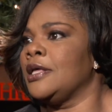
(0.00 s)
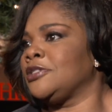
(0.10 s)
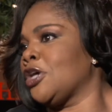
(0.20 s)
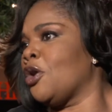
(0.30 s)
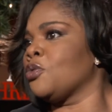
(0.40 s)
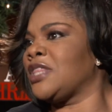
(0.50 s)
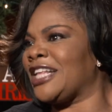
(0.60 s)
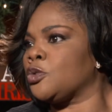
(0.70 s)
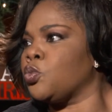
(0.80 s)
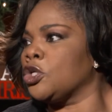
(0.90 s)
So
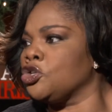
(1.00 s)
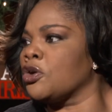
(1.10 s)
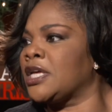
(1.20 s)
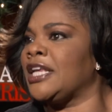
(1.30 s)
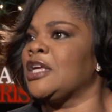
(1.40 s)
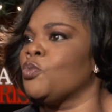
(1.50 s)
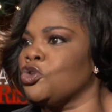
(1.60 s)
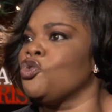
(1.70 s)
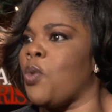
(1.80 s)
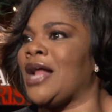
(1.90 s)
that's what you're getting
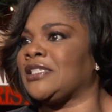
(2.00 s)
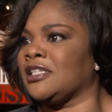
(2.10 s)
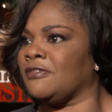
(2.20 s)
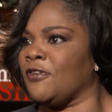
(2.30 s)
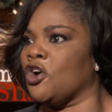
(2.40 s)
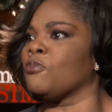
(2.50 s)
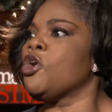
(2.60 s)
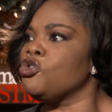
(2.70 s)
when you watch this film.